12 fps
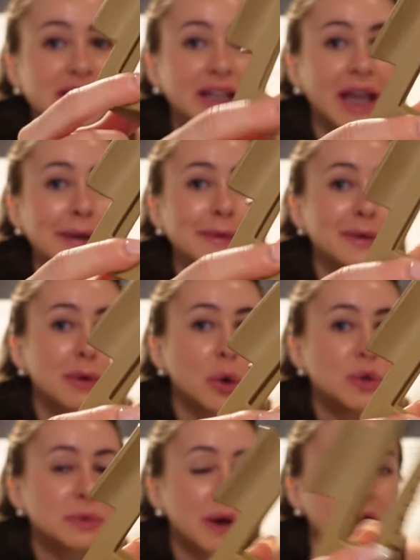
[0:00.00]
It came in a
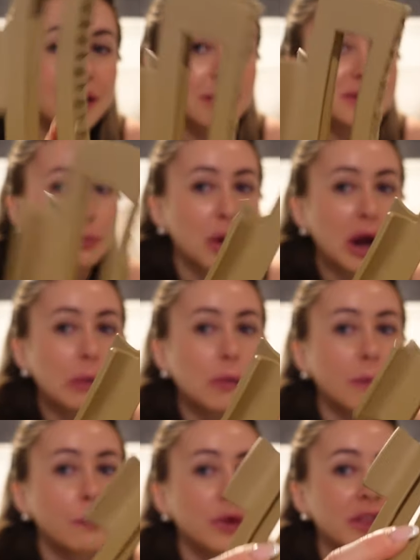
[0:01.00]
multi-pack. There was a brown
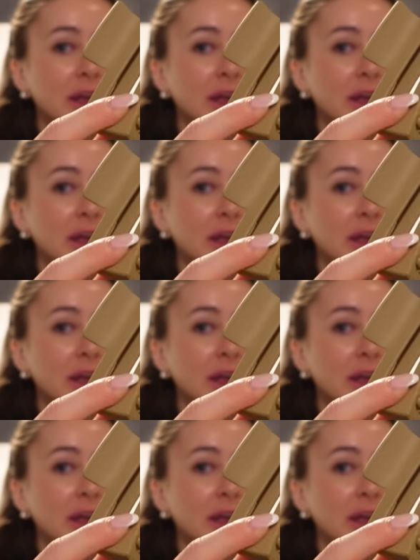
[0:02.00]
one with